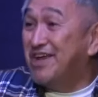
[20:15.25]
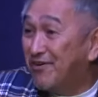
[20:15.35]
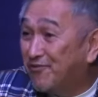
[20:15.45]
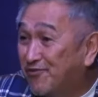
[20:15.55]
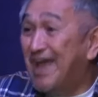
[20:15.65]

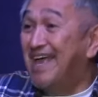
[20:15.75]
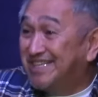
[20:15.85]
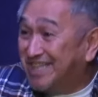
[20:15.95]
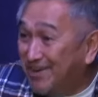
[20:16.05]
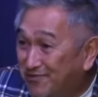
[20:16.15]

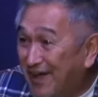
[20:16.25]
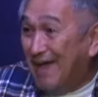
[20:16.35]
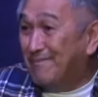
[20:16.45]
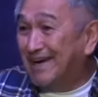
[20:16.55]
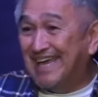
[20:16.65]
friends and
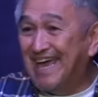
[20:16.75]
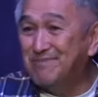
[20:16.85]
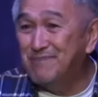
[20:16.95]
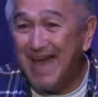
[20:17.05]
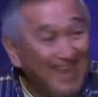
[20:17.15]
family.
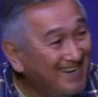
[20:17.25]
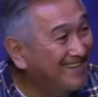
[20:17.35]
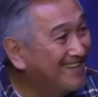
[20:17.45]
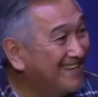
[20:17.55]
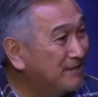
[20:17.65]
Amen
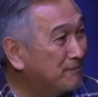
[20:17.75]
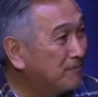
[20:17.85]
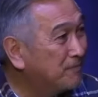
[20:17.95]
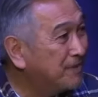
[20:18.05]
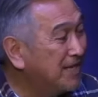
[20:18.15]

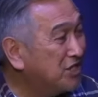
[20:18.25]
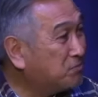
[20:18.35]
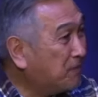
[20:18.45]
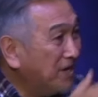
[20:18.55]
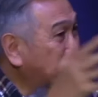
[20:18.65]

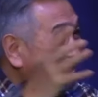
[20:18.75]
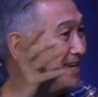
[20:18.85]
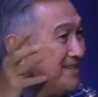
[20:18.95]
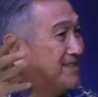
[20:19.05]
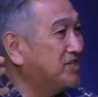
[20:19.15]

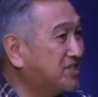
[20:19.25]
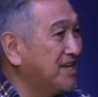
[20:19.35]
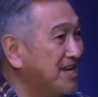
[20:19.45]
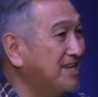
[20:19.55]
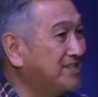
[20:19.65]
especially in the
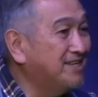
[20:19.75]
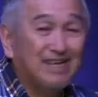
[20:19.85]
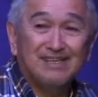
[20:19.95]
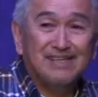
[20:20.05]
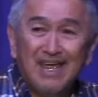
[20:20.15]
season
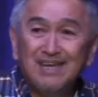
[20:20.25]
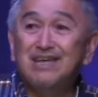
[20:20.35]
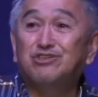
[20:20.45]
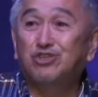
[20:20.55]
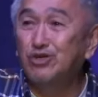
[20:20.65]
that they
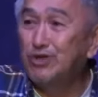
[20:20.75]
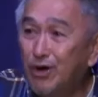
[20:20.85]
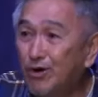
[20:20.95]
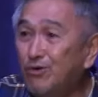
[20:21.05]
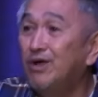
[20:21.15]
need to
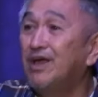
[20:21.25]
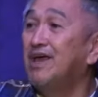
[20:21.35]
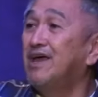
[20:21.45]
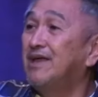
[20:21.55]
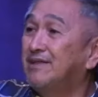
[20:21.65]
know
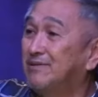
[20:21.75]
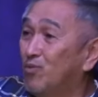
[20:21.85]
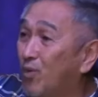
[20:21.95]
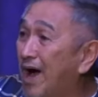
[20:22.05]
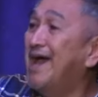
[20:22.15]

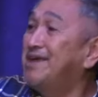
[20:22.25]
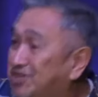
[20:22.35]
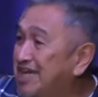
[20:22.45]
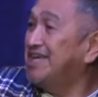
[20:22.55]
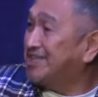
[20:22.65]
why
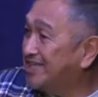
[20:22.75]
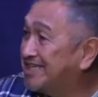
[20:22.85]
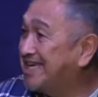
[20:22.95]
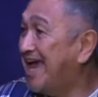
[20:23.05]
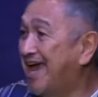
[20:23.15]
Jesus
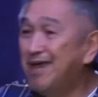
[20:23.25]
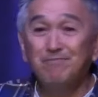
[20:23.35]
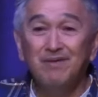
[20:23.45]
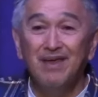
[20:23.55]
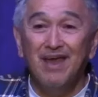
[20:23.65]

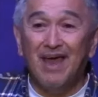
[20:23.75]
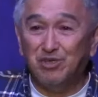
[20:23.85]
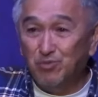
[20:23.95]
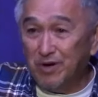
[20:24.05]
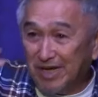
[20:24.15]
came
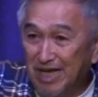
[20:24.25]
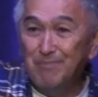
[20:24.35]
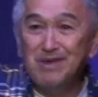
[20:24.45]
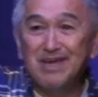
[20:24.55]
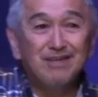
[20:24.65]
as we're
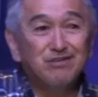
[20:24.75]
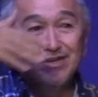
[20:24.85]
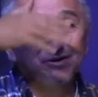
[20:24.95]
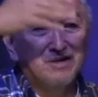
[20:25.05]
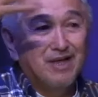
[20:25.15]
coming
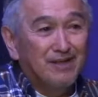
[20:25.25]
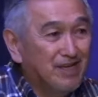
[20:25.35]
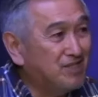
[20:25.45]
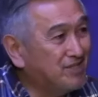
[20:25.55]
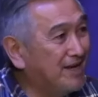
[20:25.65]
into
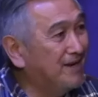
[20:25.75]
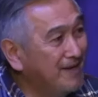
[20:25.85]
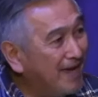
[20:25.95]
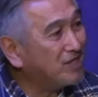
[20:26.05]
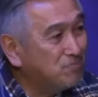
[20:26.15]
this uh,
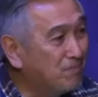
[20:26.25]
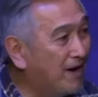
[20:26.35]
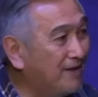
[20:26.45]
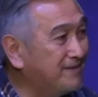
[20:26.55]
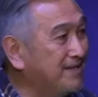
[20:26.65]
next
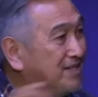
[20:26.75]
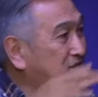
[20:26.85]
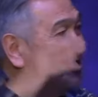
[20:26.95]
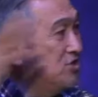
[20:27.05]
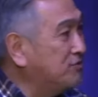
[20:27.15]
month and this
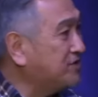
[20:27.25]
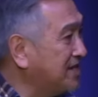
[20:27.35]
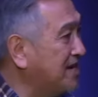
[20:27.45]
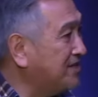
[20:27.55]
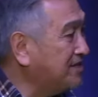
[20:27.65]
new
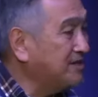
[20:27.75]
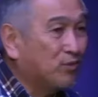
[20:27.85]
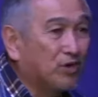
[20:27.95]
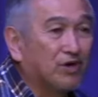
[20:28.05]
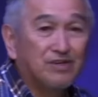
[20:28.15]
season that
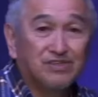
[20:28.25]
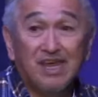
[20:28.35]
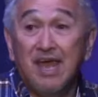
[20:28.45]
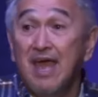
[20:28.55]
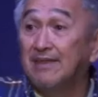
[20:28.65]
we're going to
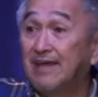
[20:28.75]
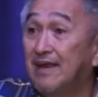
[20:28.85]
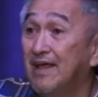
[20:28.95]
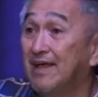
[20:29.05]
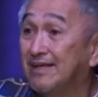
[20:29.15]
see
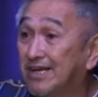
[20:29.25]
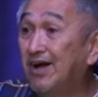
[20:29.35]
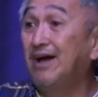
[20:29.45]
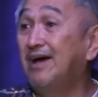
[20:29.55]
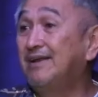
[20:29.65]
that
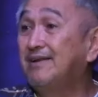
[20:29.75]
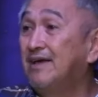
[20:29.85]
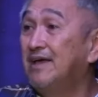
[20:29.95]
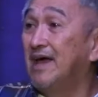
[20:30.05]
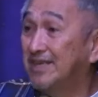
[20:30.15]
God
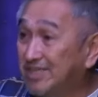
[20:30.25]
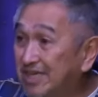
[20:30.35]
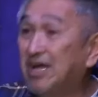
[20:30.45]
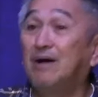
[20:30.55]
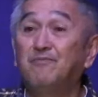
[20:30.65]
has
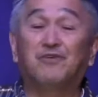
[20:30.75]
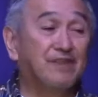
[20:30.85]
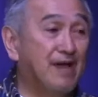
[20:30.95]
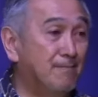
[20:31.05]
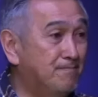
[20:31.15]
come for
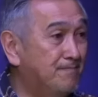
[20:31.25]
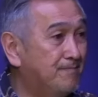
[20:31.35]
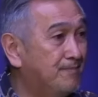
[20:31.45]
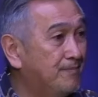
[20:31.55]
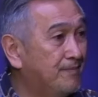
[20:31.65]
them.
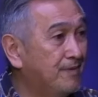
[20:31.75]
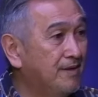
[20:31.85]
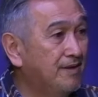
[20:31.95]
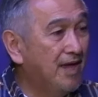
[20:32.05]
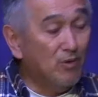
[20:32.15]

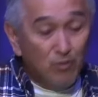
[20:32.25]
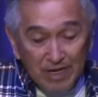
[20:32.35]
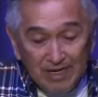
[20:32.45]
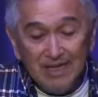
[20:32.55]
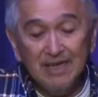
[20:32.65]
And we
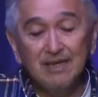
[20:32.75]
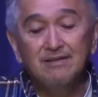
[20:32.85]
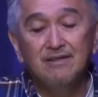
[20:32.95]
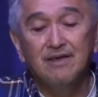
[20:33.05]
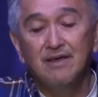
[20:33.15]

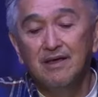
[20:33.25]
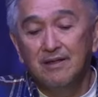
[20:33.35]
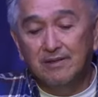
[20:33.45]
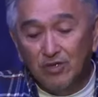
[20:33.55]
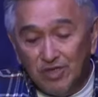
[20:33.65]
need
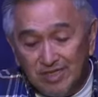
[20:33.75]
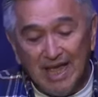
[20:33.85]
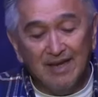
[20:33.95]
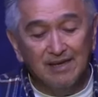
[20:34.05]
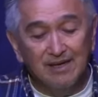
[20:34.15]
to
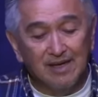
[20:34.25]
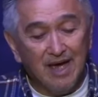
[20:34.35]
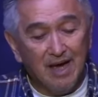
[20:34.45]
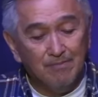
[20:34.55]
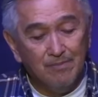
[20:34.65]
stand in the
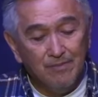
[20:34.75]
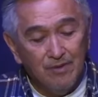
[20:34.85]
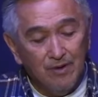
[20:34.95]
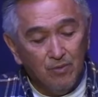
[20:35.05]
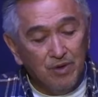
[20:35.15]
gap.
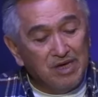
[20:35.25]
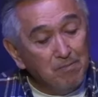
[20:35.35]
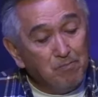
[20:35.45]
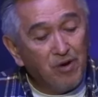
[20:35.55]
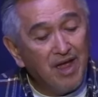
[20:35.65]
We can
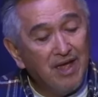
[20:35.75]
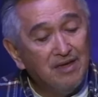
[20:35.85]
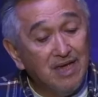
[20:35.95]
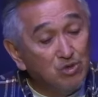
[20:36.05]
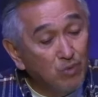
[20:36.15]
pray.
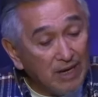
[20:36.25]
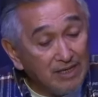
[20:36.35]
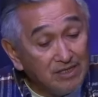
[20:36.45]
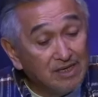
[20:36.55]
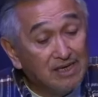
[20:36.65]
He's willing
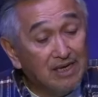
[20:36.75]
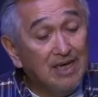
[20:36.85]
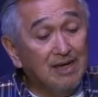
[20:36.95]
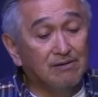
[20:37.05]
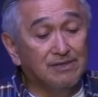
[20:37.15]
to
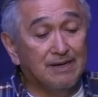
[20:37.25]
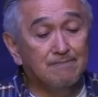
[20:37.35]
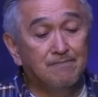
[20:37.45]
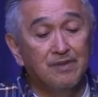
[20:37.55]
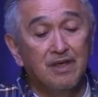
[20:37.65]
heal them.
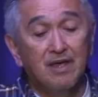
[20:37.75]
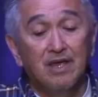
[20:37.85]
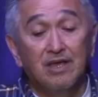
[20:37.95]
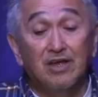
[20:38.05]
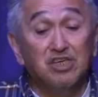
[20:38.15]

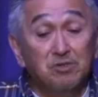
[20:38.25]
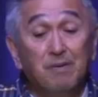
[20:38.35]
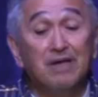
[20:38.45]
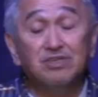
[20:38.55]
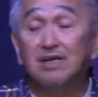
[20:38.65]
You know,
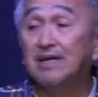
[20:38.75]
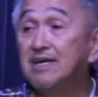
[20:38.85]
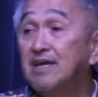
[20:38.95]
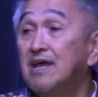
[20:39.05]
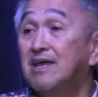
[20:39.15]

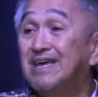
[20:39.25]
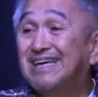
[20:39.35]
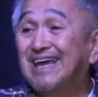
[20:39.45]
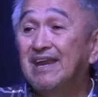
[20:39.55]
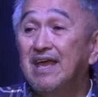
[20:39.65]
especially He
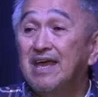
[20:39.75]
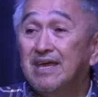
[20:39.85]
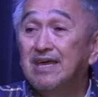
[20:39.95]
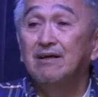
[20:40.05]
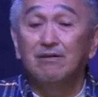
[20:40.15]
can
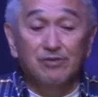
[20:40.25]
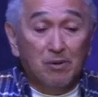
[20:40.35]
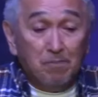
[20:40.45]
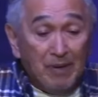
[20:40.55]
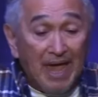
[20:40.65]
heal their
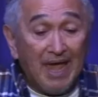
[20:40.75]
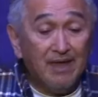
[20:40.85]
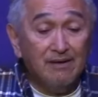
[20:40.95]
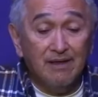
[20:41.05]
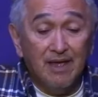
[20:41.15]

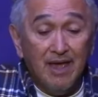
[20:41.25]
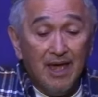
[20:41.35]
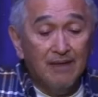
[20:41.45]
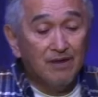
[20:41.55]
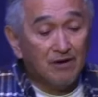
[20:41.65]
pain
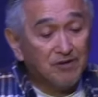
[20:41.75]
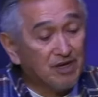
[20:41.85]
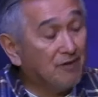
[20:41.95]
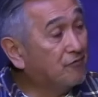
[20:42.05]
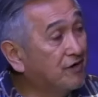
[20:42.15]
and their
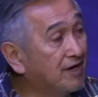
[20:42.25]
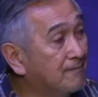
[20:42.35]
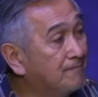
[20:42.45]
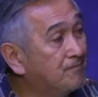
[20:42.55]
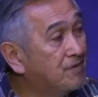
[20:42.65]

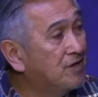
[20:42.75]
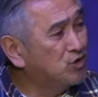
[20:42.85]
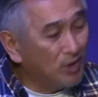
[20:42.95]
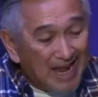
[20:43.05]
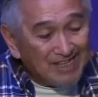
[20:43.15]
suffering.
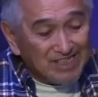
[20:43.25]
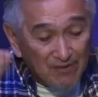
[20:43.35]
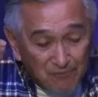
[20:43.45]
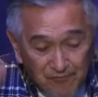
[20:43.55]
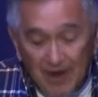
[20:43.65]
So let's
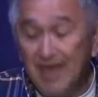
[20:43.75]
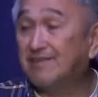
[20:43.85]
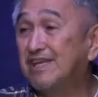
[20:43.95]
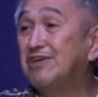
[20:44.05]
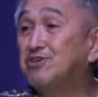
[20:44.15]
have
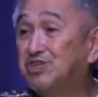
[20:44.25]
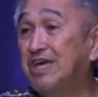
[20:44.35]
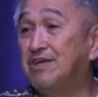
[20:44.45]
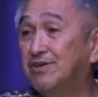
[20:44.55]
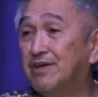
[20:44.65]
faith in
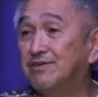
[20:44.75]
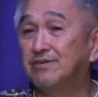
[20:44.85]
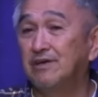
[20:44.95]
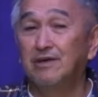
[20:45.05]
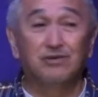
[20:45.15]

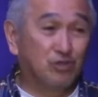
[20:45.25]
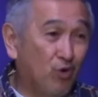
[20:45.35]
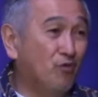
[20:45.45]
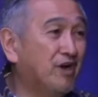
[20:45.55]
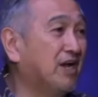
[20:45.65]
Jesus to
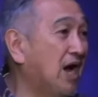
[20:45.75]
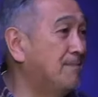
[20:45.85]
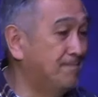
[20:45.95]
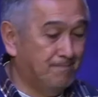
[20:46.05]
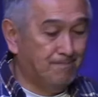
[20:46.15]

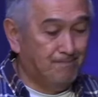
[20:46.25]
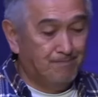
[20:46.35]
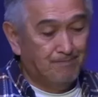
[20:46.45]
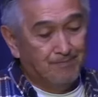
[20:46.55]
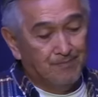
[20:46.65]
overcome.
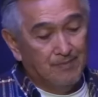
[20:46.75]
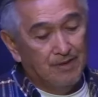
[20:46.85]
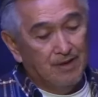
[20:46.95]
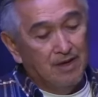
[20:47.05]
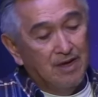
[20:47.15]

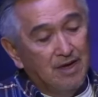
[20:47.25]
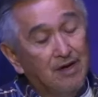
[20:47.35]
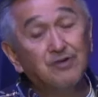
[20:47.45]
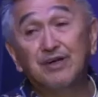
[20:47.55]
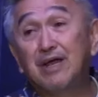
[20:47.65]

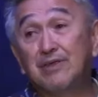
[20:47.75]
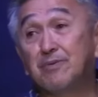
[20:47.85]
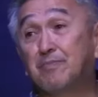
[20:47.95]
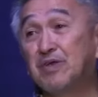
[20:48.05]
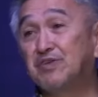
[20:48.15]
Here's another
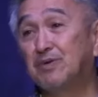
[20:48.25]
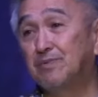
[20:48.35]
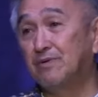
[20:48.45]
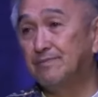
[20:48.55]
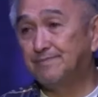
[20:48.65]

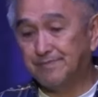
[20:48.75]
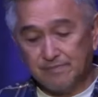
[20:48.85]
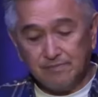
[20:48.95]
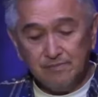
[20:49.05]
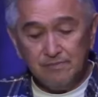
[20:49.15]
principle
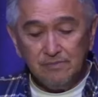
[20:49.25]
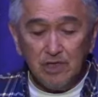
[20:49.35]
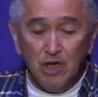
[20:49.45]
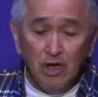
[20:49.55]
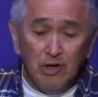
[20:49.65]

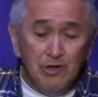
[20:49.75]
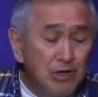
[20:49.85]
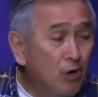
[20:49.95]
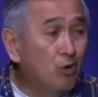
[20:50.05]
know